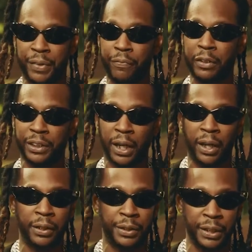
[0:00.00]
Definitely shout
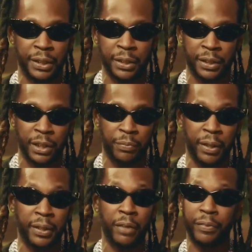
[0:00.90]
out to Jeezy and Tip.
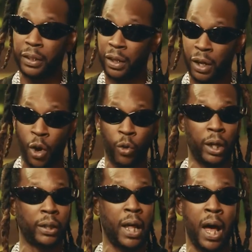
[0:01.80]
They definitely own
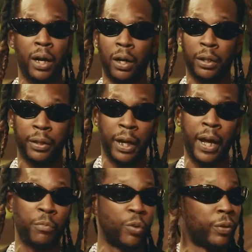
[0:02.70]
they
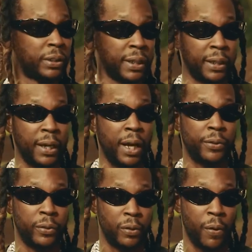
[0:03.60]
have more real estate than I
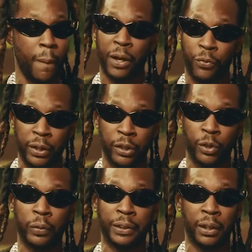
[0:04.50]
do. They really
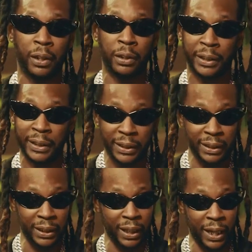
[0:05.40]
do.
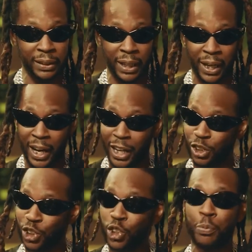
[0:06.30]
Jeezy has had
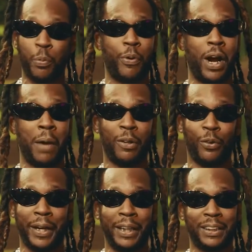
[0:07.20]
super prime
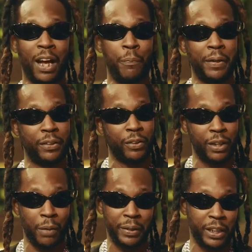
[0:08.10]
location. I've been to a
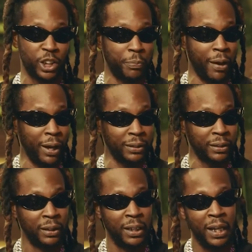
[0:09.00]
couple of his spots,
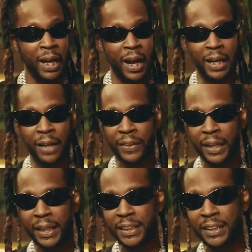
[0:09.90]
and I
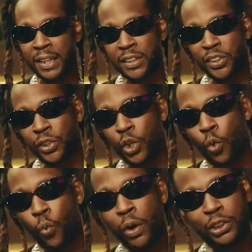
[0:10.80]
think it's just,
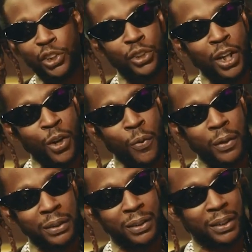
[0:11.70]
once you know,
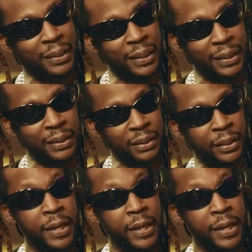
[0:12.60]
it's an addiction.